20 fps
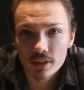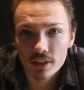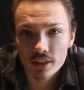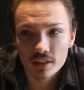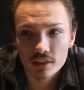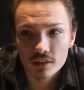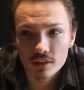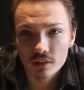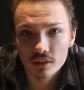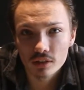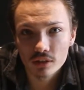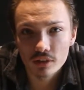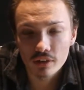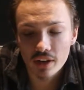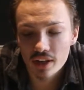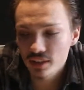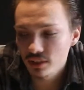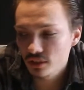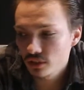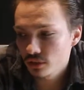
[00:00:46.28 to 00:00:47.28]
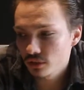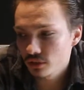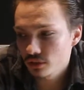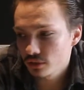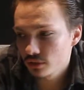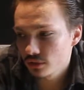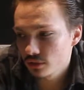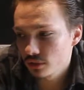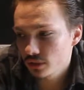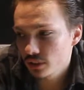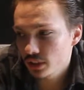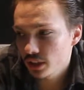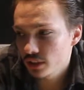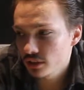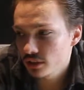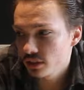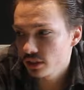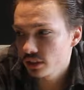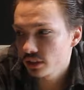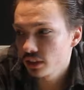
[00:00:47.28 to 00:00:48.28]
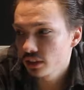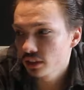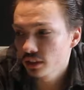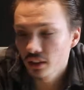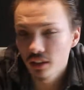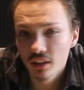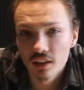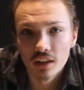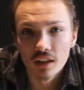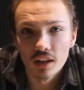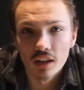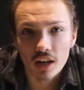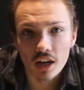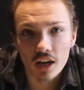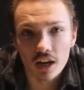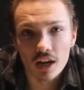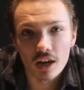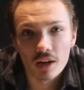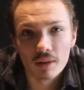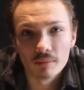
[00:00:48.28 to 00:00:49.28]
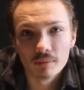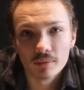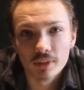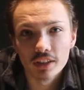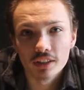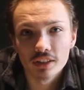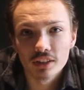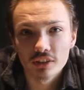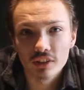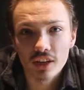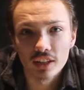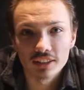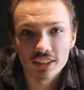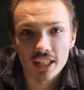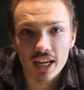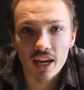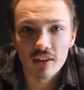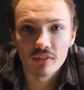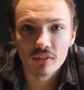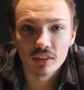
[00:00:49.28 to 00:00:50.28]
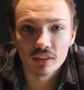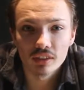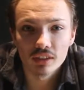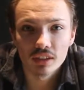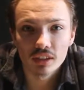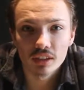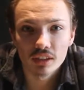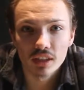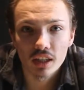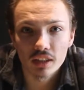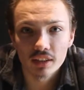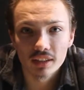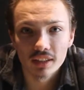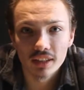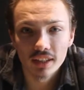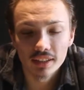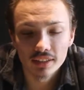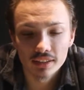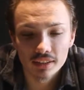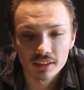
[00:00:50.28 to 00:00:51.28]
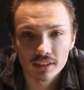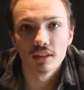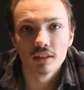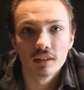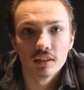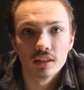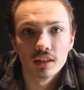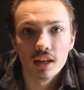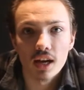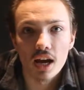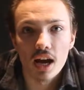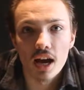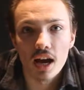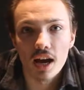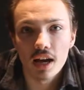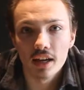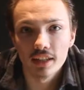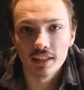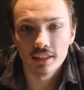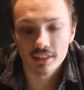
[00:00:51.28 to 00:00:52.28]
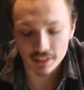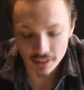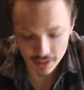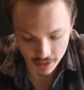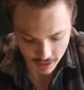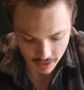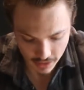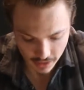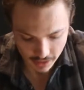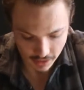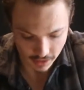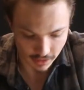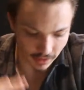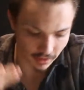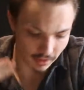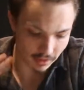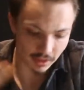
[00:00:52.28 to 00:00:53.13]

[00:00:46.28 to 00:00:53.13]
it's great to, okay, see you then. It's great to have it nonetheless. It is